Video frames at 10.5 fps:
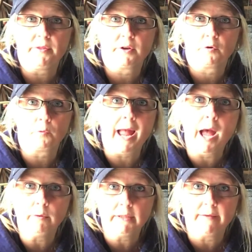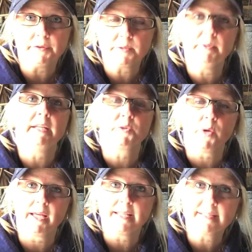the ground level to be. So
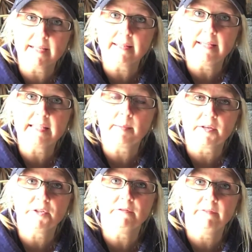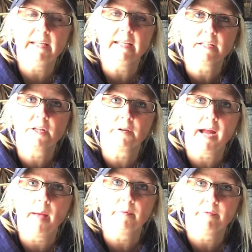I can sink these about 2 feet into the
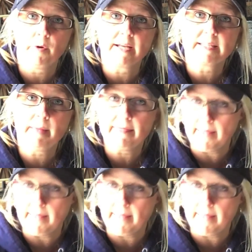ground before I cement